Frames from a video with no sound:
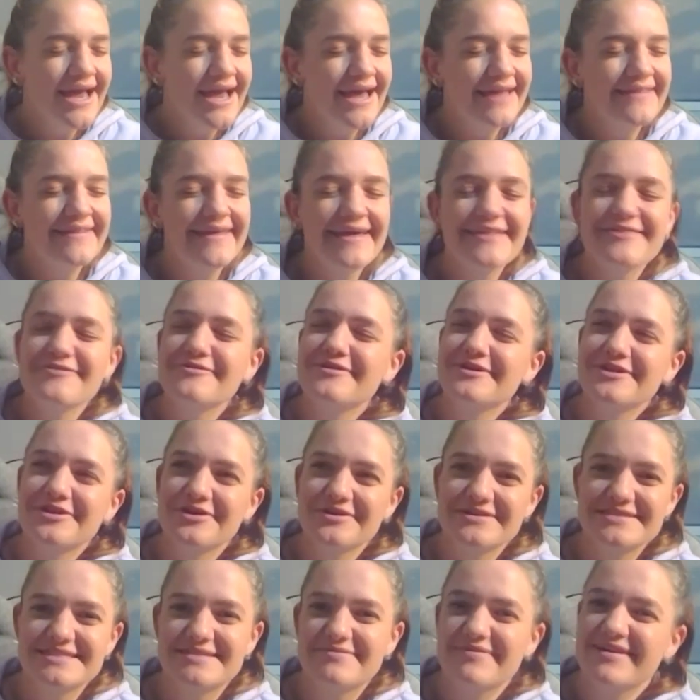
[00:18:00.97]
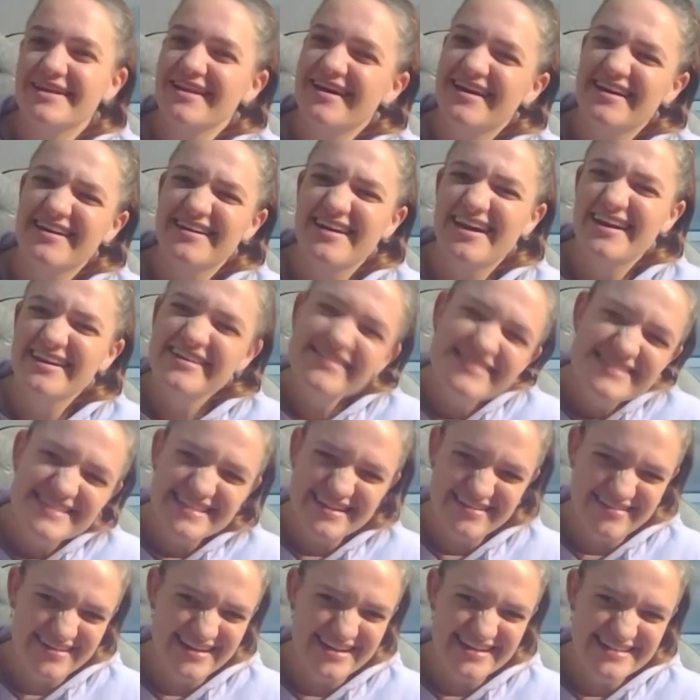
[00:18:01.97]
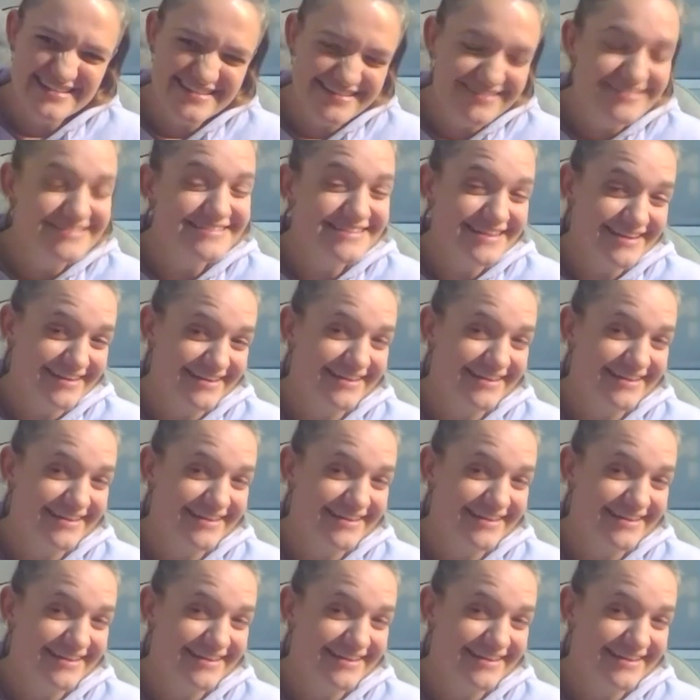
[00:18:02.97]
And the other one looks at me like, are you serious? And I was like,